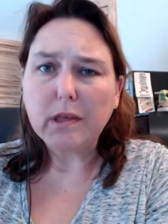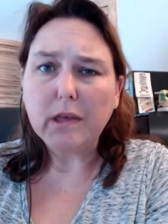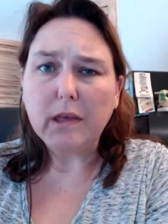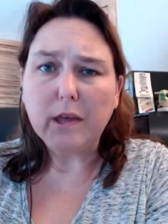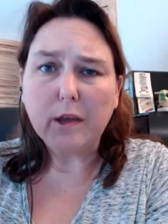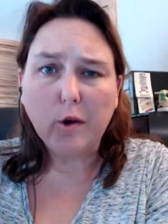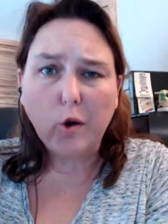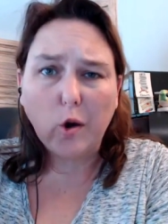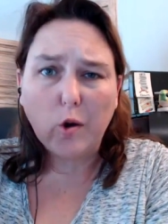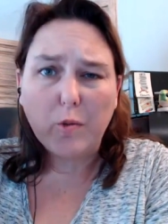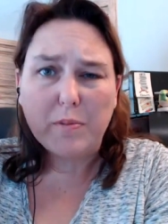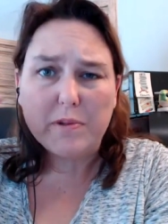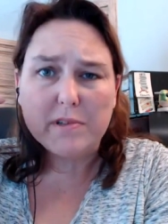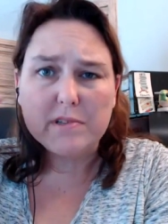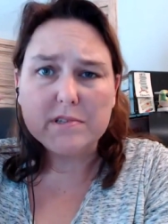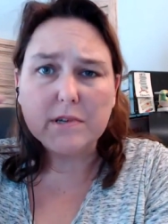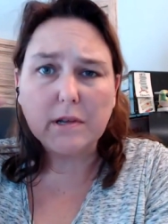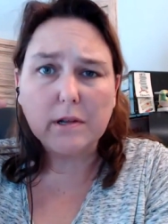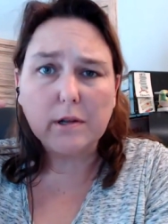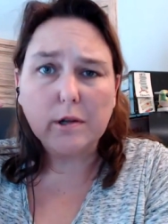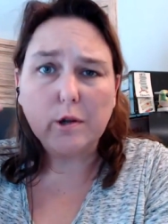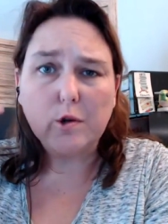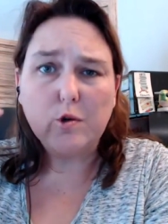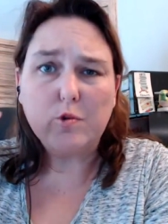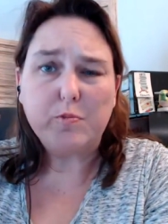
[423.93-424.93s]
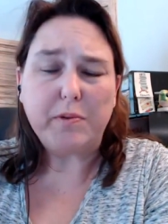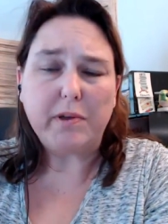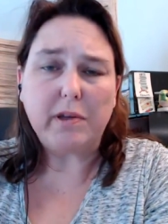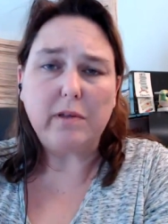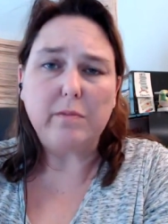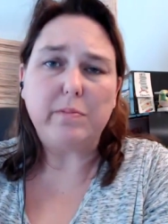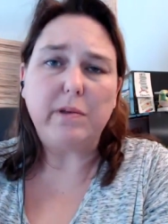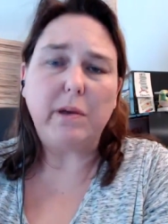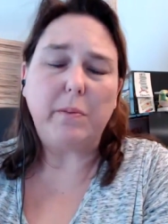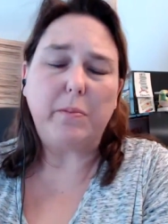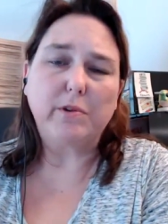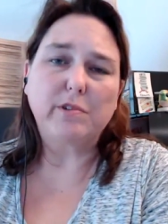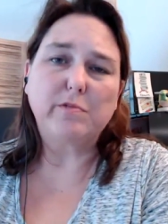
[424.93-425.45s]
It opens a loop
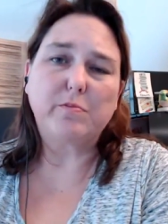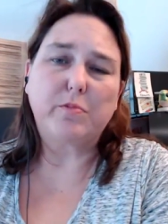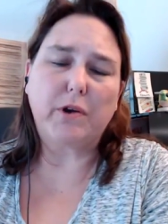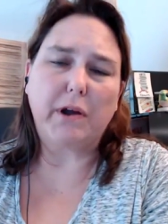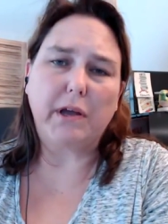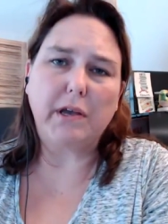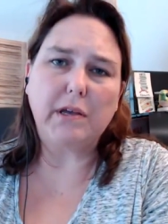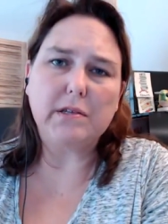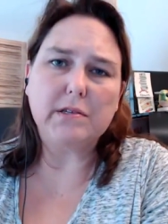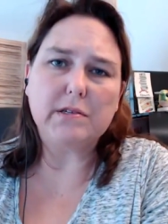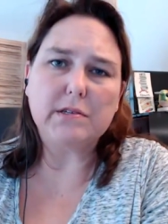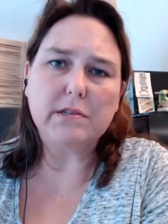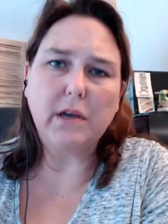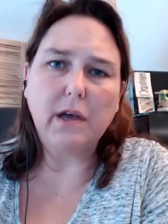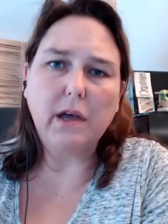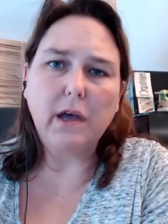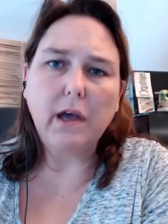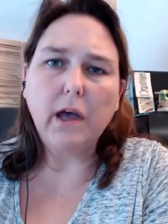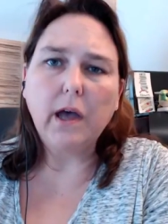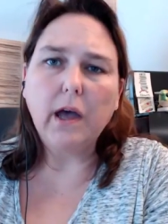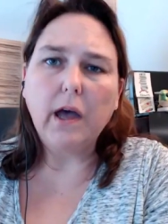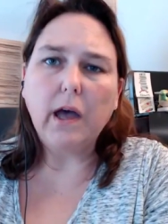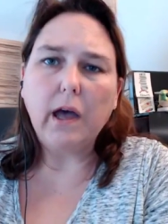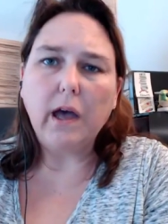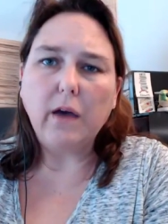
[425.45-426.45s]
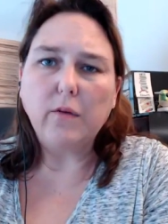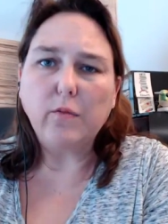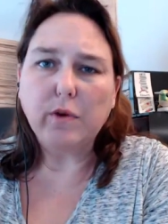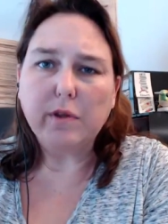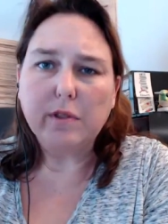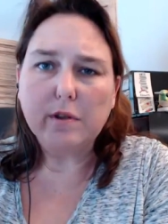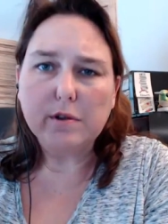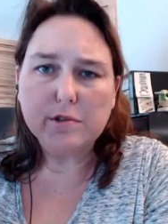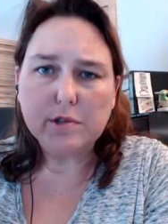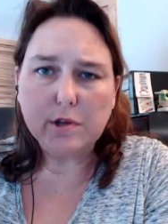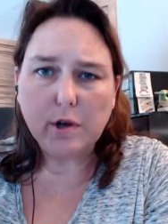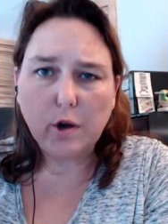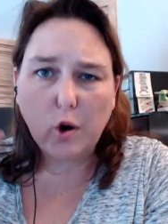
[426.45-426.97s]
in people's brains. And
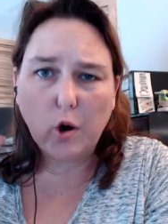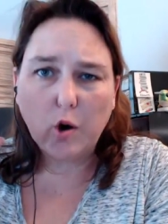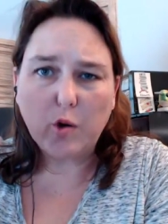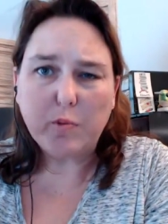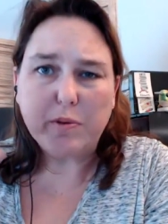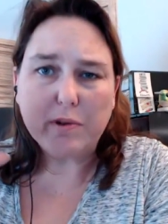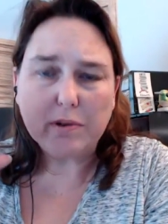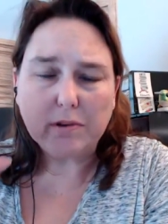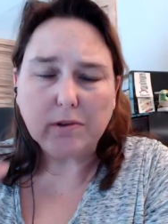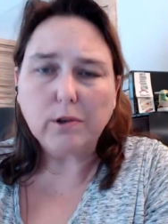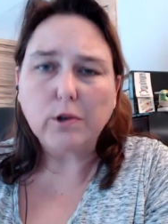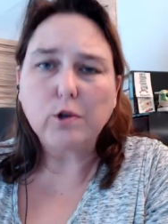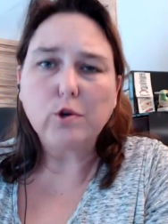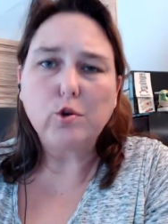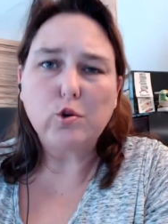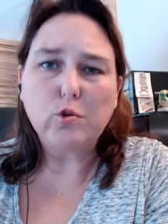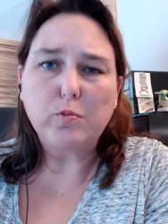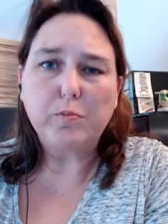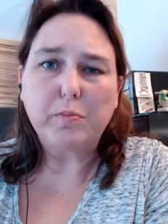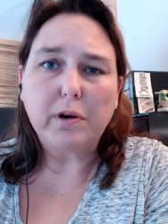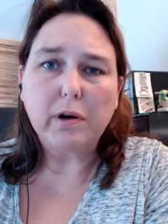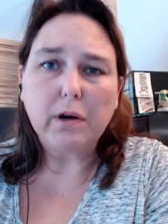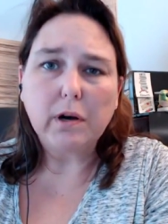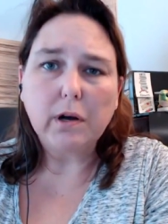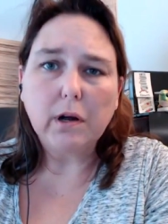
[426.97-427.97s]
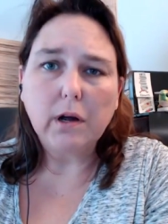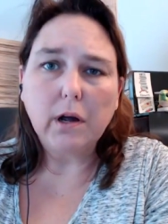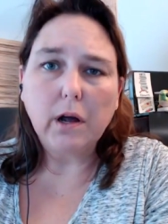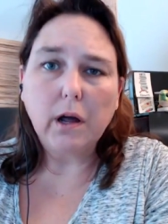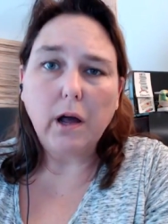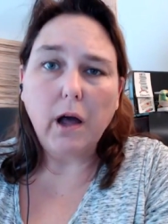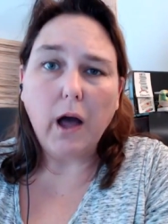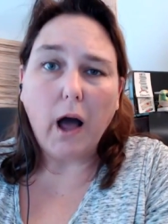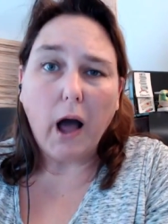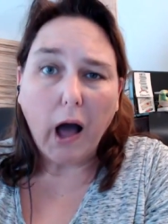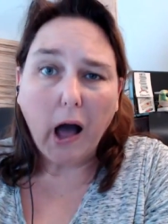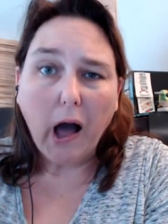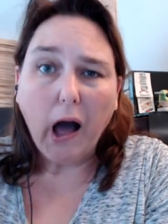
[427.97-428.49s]
when there's an open loop,
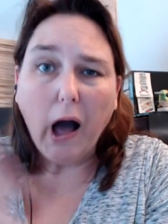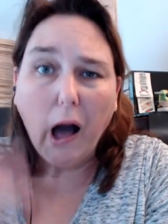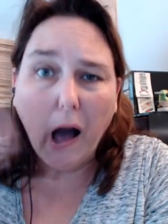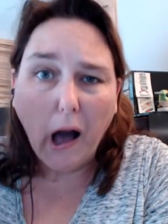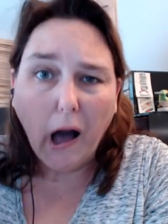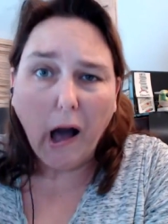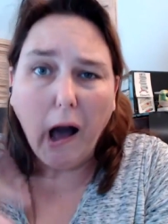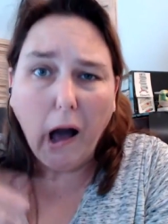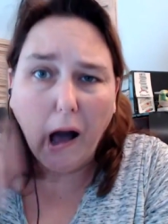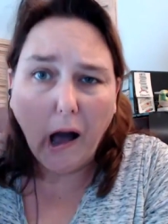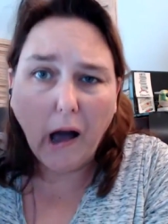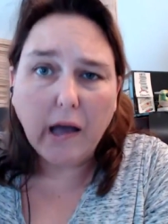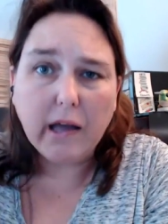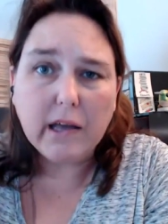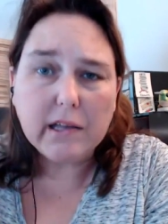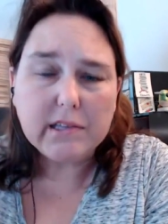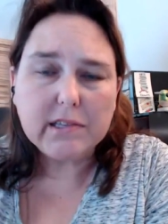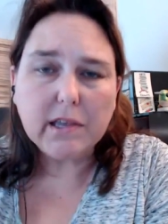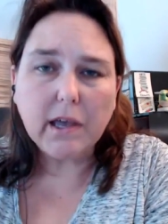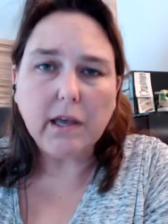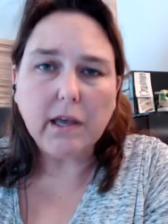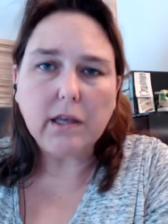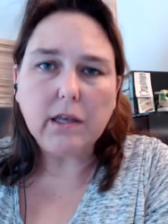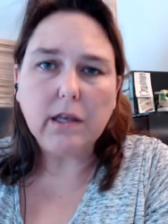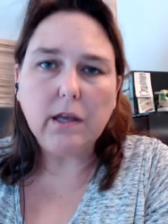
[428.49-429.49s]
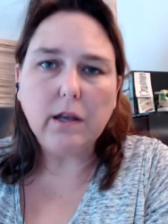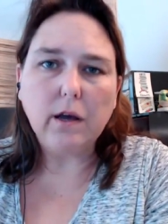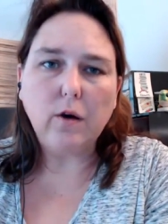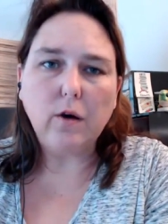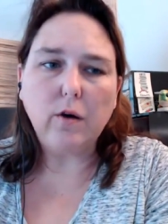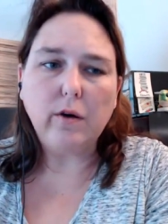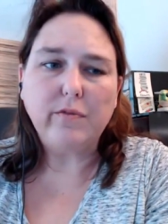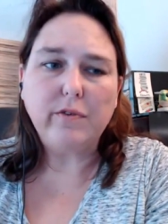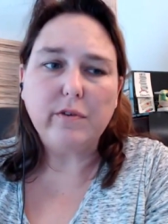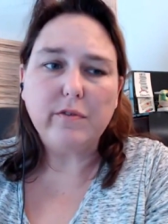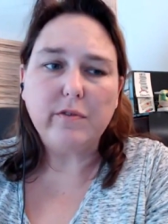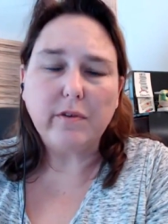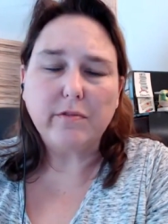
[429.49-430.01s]
it's like,
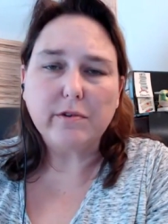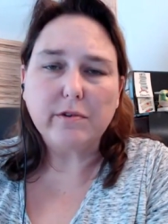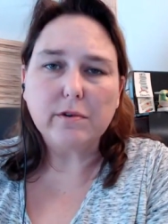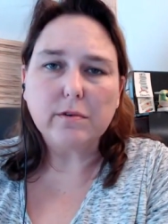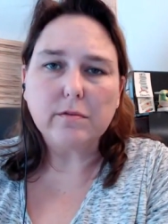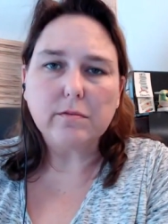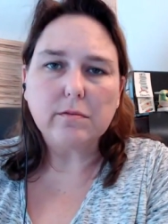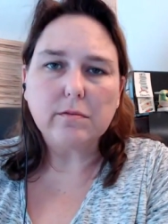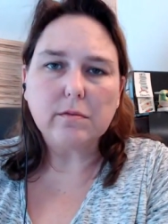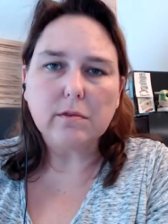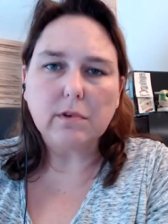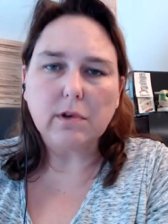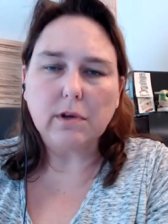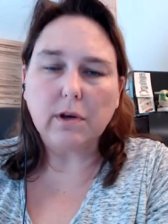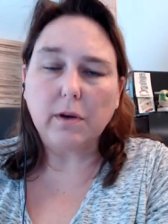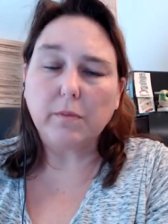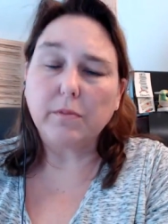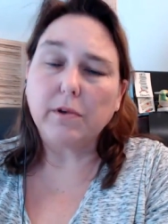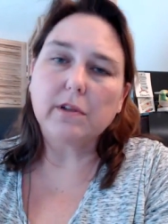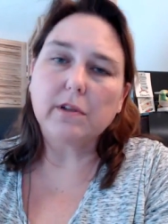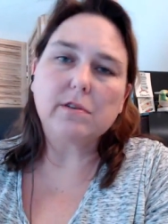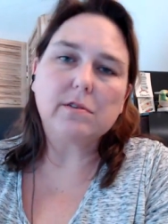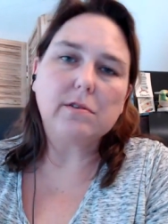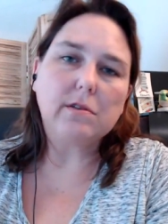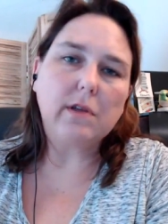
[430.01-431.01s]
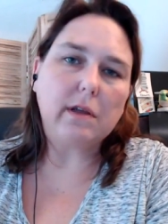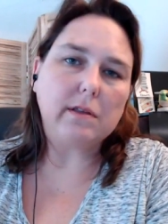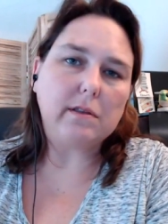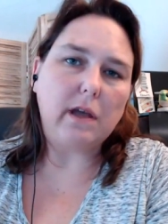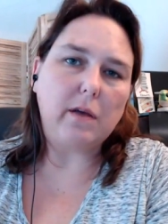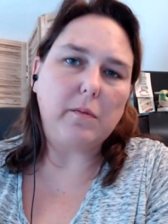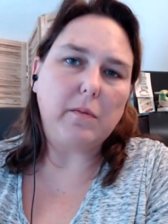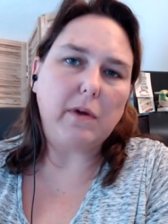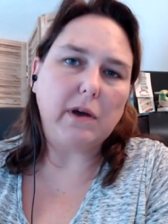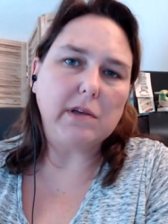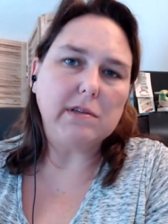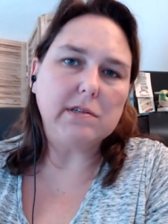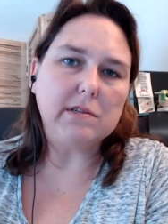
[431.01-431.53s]
if you've ever, I'm going to
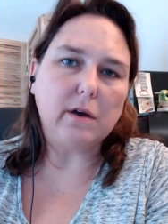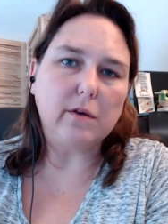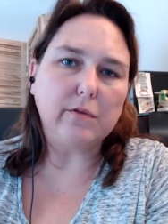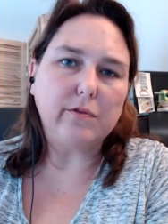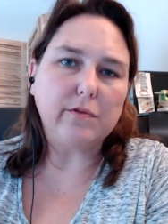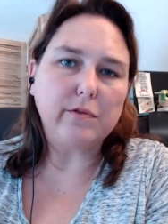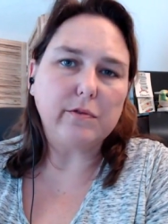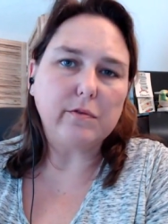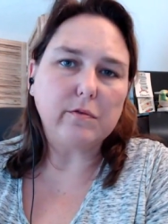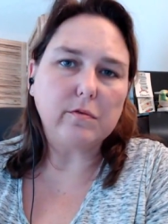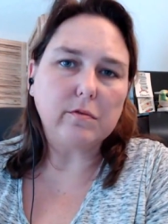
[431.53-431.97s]
date myself,